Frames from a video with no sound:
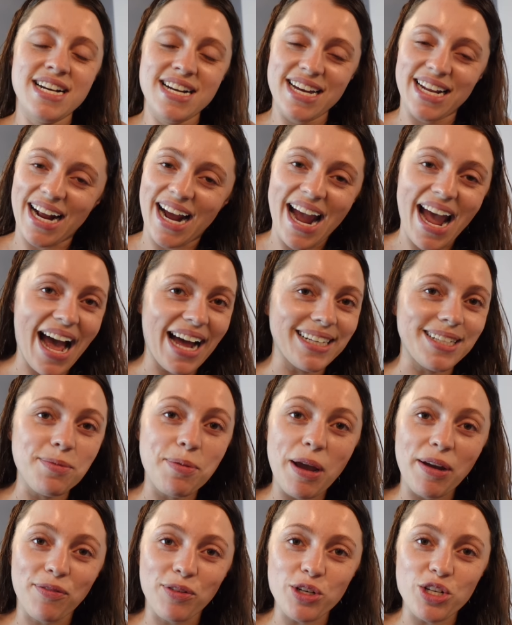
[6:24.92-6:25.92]
and I had to
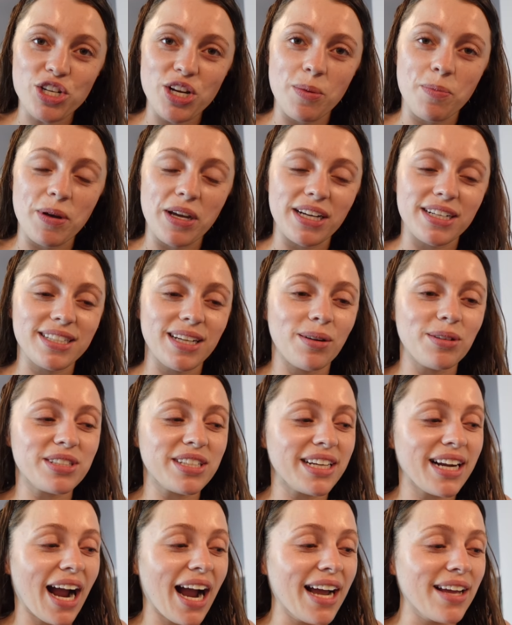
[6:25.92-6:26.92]
pay for shipping because I was
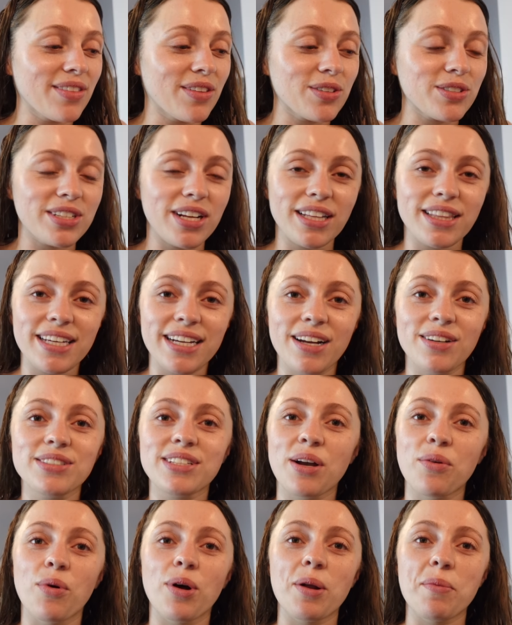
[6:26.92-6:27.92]
like, there's nothing else
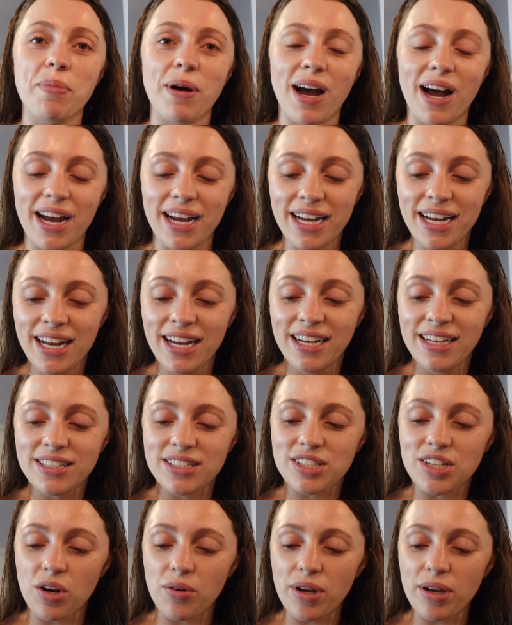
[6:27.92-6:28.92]
I want to buy.
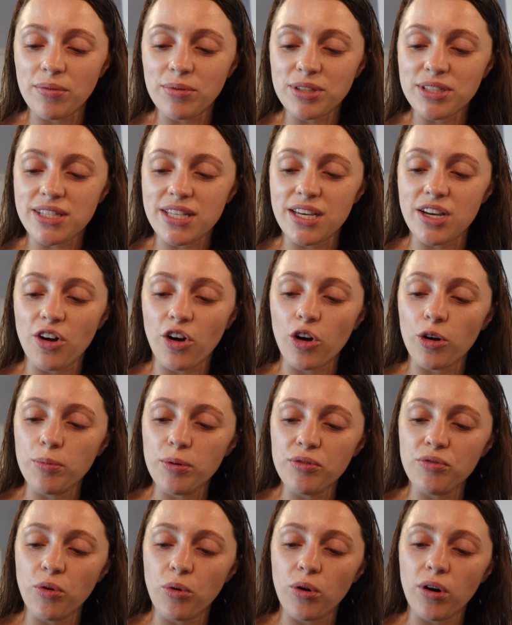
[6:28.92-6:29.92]
So it was the
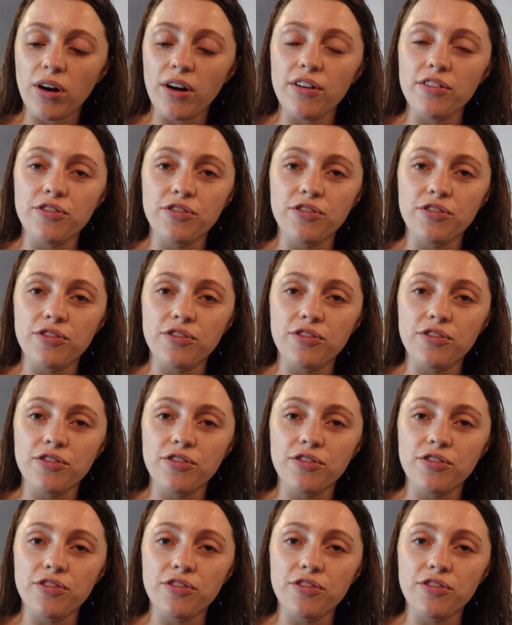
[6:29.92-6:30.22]
Herbivore